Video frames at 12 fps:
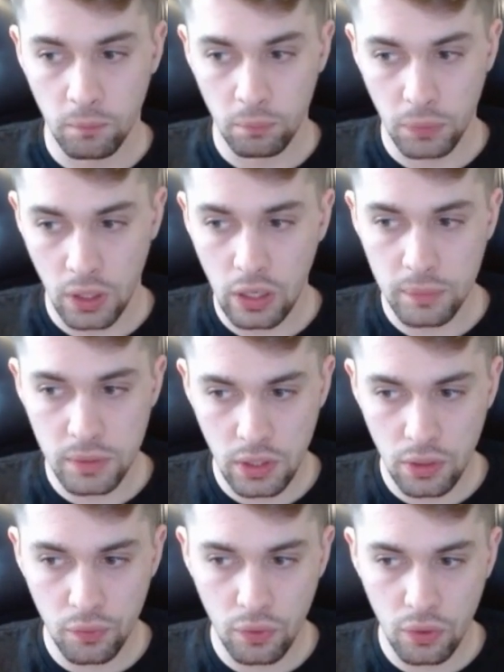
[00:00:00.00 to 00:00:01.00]
Perhaps
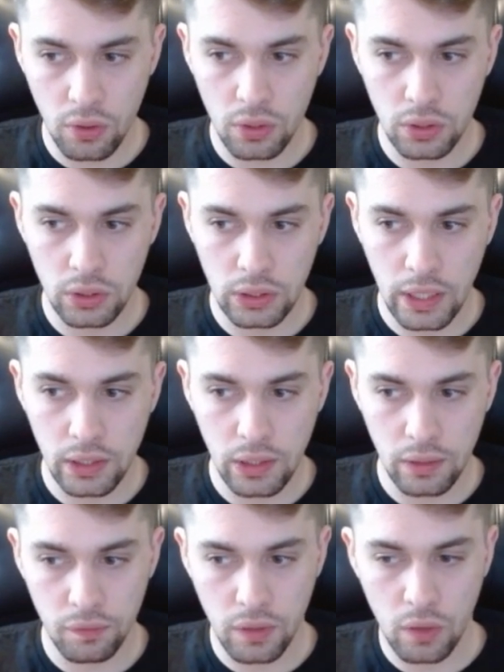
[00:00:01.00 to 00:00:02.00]
therefore knight
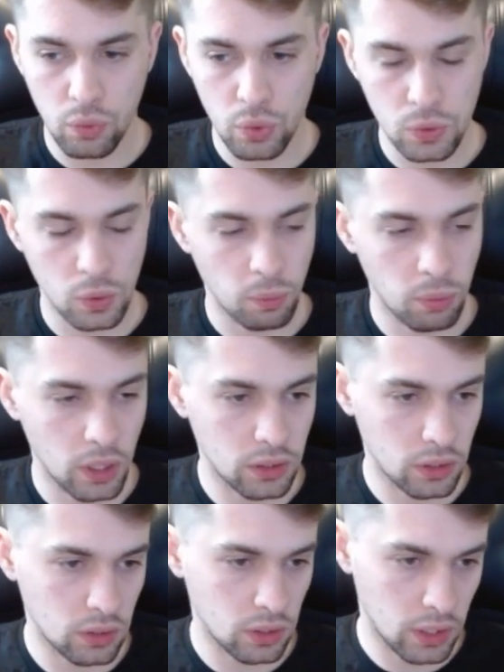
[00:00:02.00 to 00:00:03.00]
f5 was not played
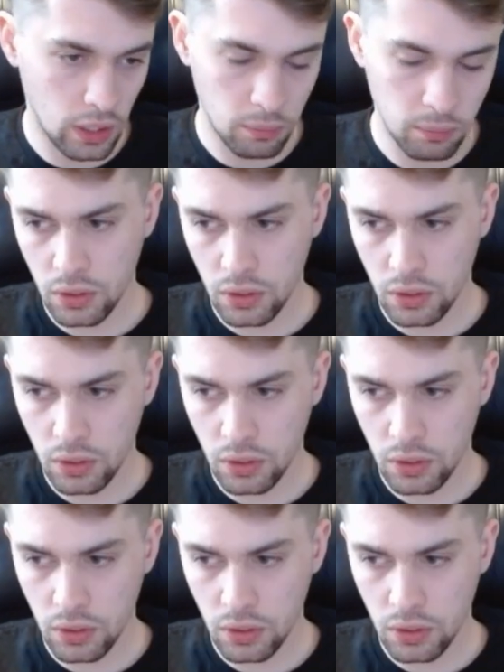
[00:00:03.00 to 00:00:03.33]
in the game.